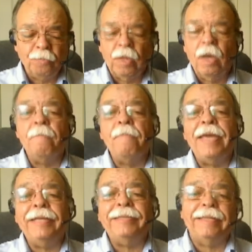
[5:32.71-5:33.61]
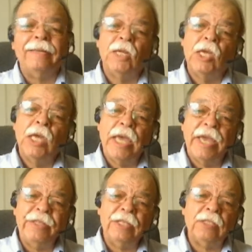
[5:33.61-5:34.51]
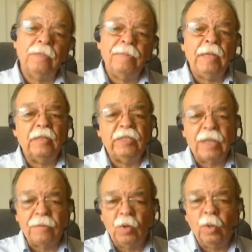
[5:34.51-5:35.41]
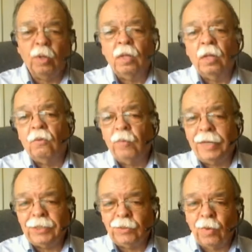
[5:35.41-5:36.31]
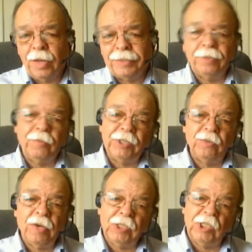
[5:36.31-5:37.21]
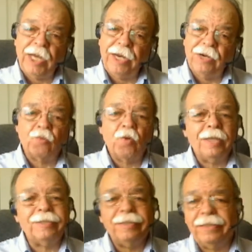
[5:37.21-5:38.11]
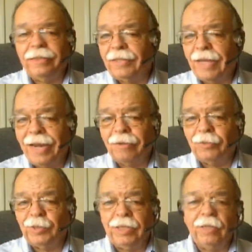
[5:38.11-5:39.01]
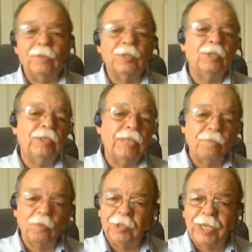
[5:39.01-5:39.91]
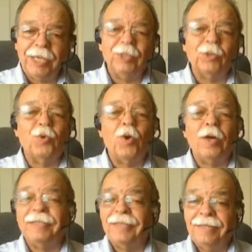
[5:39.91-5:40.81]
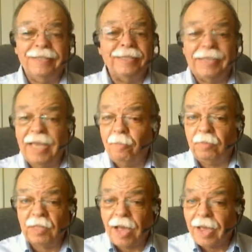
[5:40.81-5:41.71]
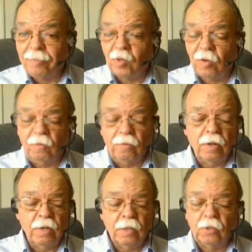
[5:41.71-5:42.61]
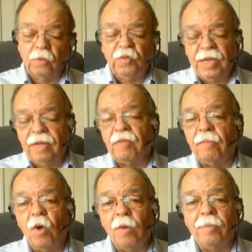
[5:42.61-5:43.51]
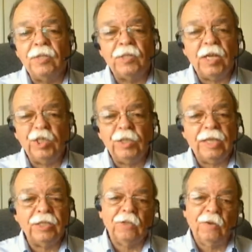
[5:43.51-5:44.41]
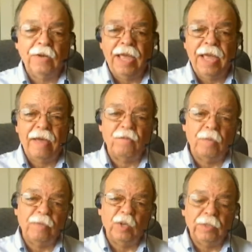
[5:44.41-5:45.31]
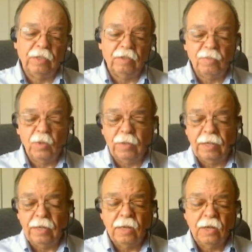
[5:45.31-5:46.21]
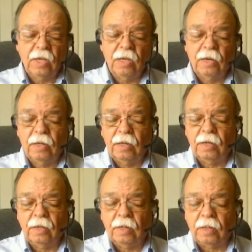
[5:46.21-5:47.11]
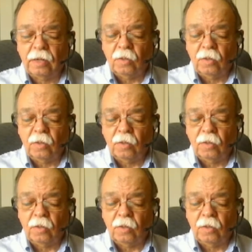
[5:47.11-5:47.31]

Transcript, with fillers: and this could be several restaurants, a restaurant chain across the entire city or several chains across the same time zone. So think of the mobilization that's going to have for building community in a, in a, in a lovely way.